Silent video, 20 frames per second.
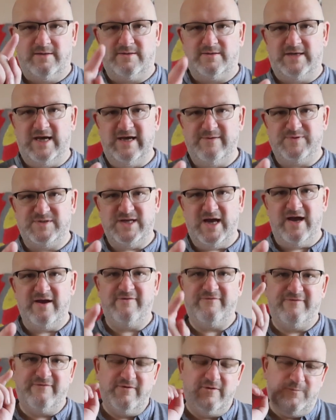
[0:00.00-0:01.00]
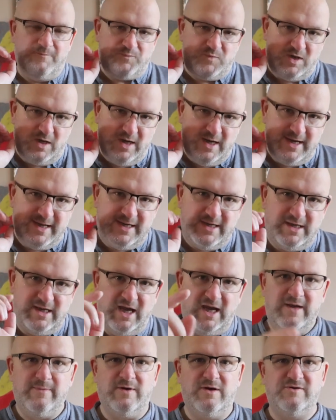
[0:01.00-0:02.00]
Keep safe,
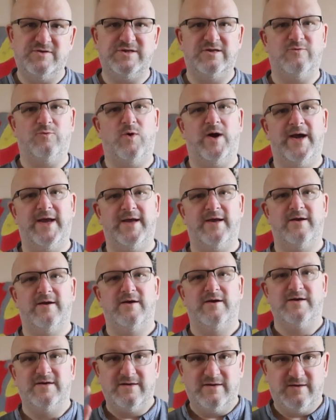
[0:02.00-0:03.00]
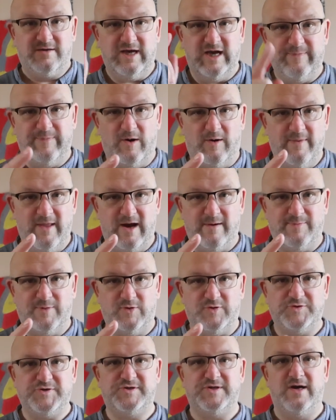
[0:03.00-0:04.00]
keep losing the weight, keep on that
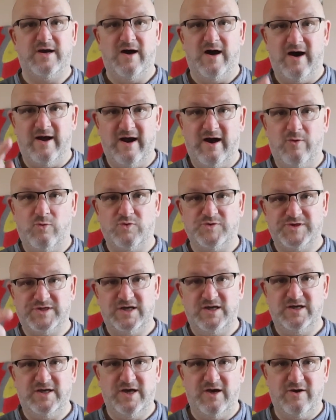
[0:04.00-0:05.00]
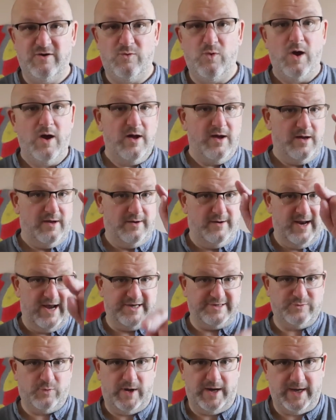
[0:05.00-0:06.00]
bus, and I will see you
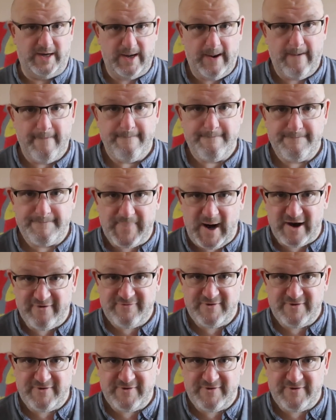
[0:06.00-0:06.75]
next week. Bye